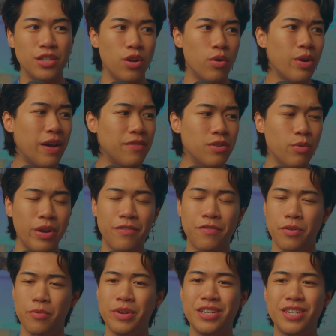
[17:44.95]
You don't have to wait
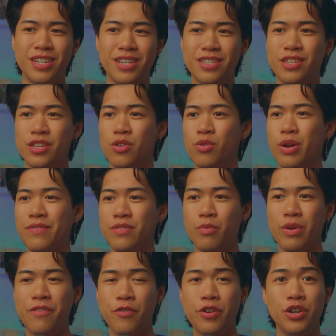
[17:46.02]
for riches. You don't have to
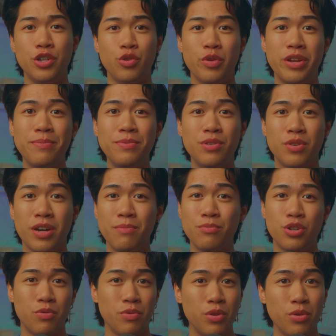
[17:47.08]
wait for your dreams to come
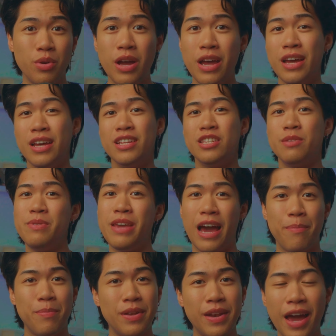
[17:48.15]
true to be
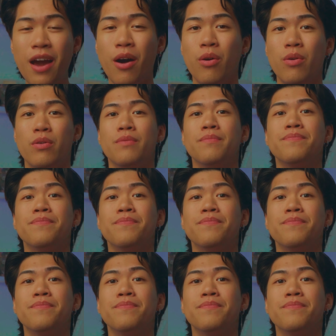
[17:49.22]
happy now.